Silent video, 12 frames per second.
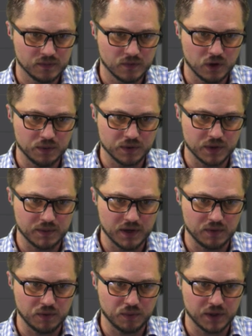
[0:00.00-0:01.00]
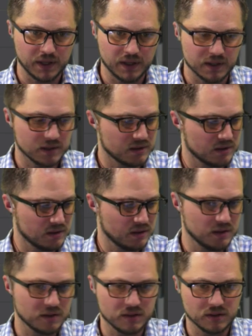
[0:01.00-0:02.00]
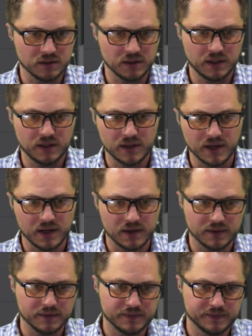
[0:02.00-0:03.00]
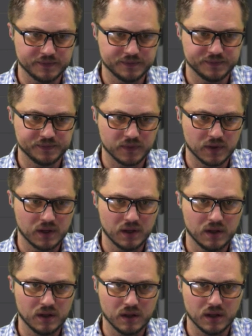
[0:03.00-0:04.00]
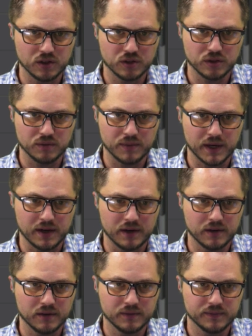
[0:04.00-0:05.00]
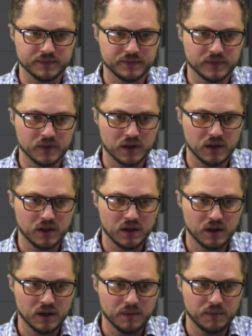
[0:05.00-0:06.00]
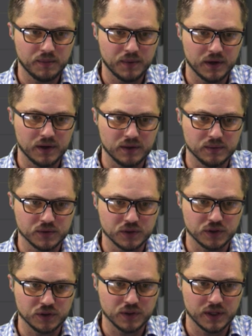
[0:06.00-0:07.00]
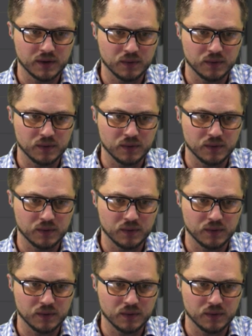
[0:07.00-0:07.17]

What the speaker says: Oops, I made a new playlist. Let's delete that. That shouldn't matter. but I'm just gonna do that.